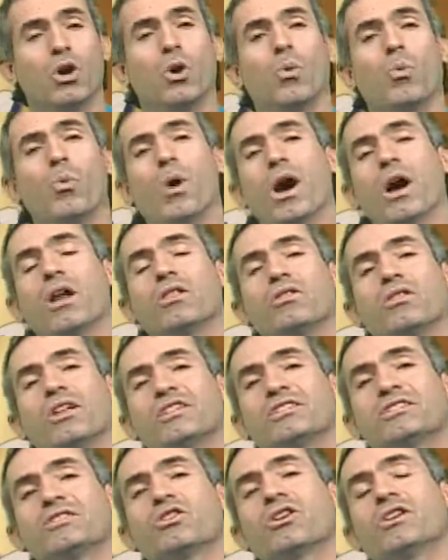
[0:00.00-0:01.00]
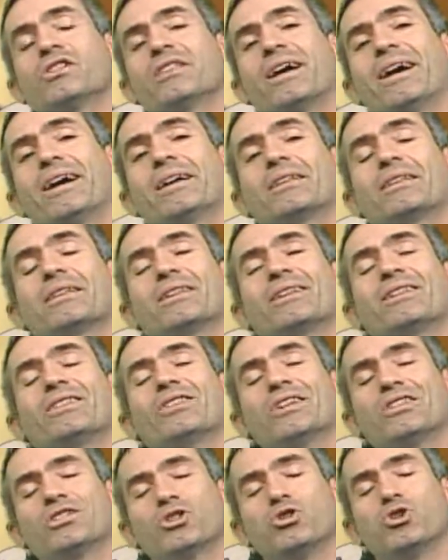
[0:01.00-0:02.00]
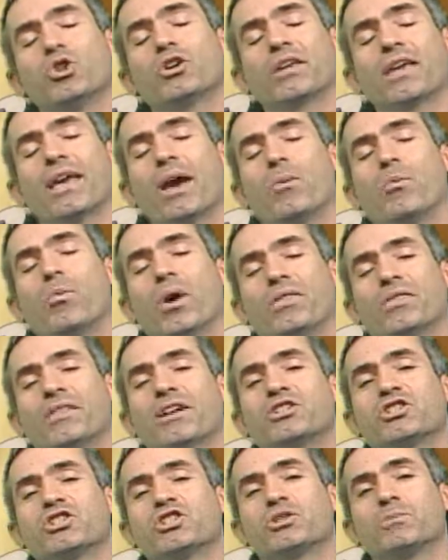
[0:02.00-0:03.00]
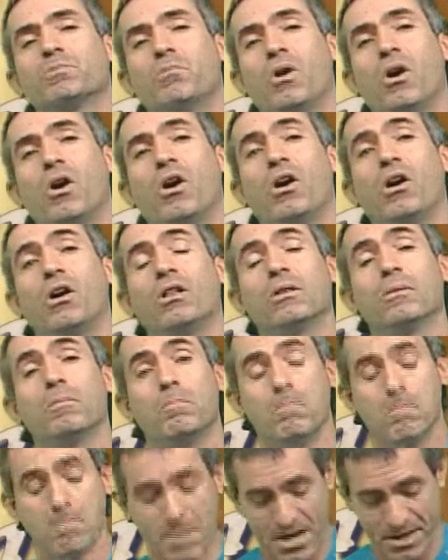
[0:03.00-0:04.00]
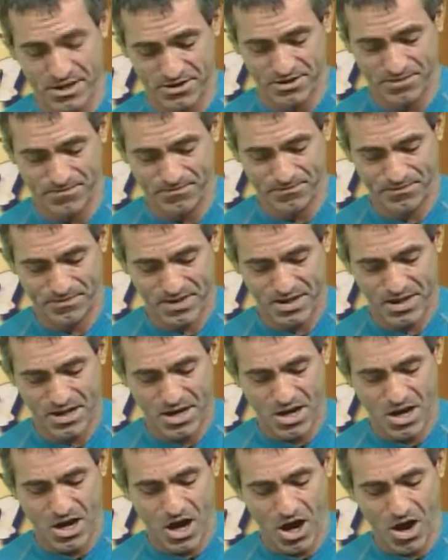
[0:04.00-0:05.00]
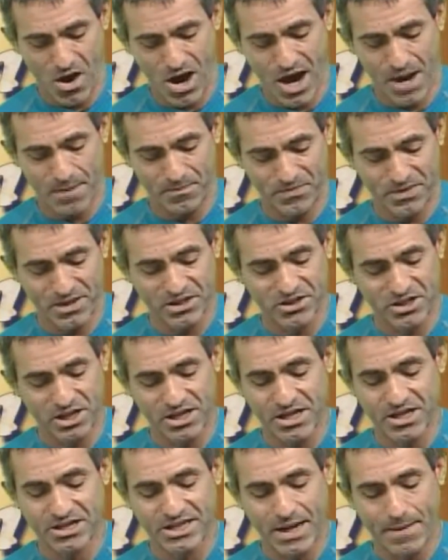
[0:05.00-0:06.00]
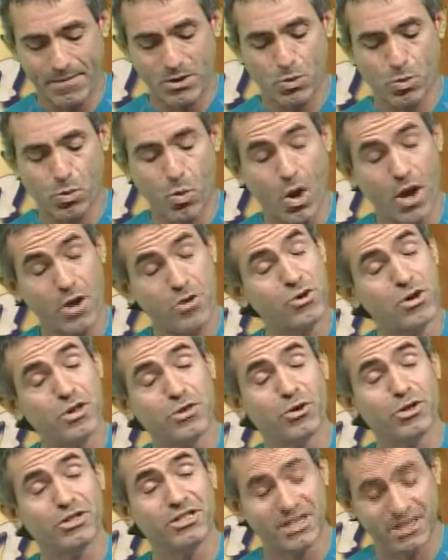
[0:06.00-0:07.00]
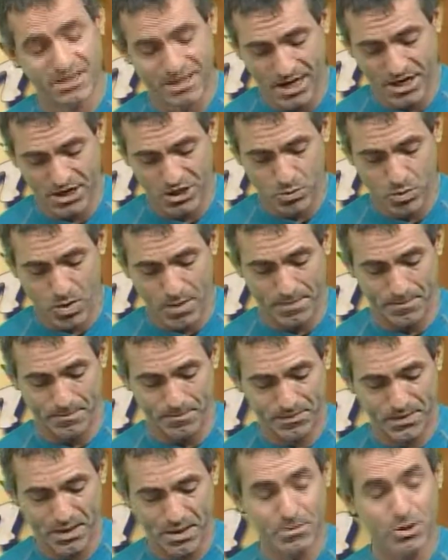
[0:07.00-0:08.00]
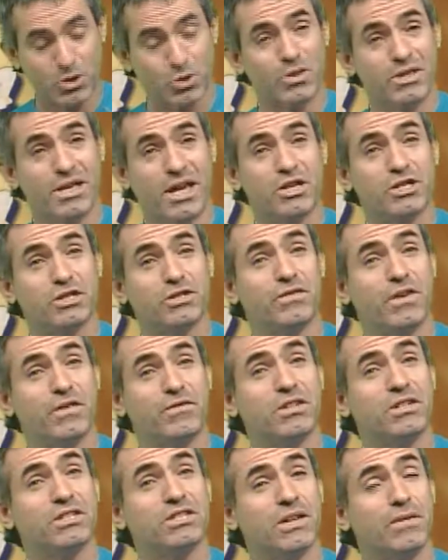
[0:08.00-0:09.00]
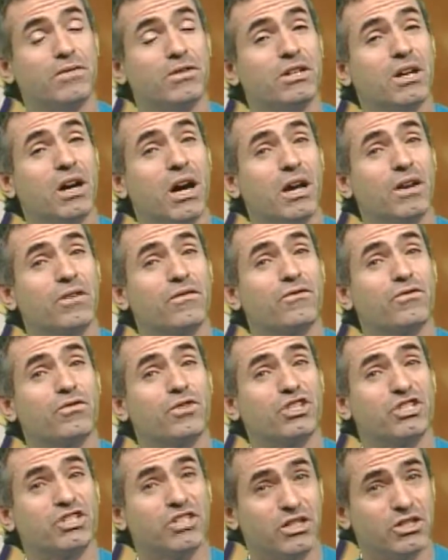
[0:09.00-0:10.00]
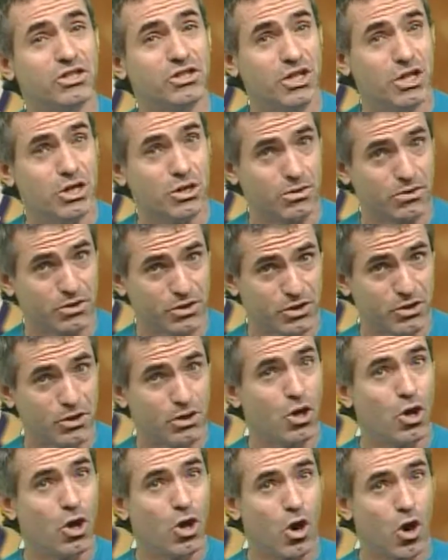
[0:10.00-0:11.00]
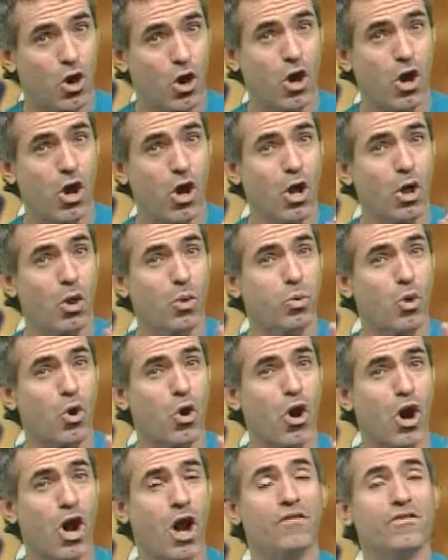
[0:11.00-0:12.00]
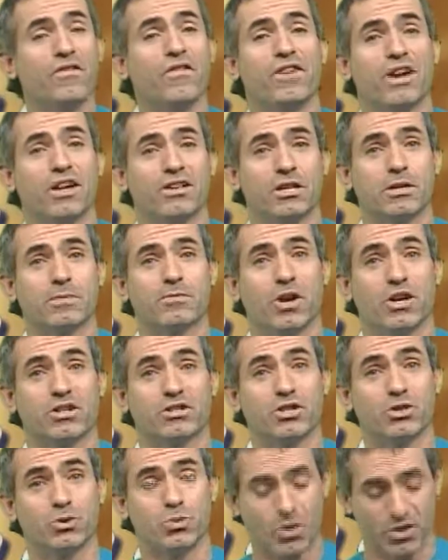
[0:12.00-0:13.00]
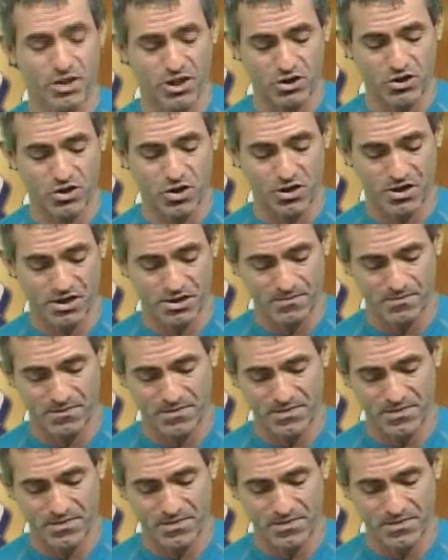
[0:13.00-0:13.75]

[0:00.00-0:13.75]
Well, let's look, lot, let's look at what that small meant. All right, the study examined 136,000 women between the ages of 50 to 79 for six years. All were off of antidepressants when they started.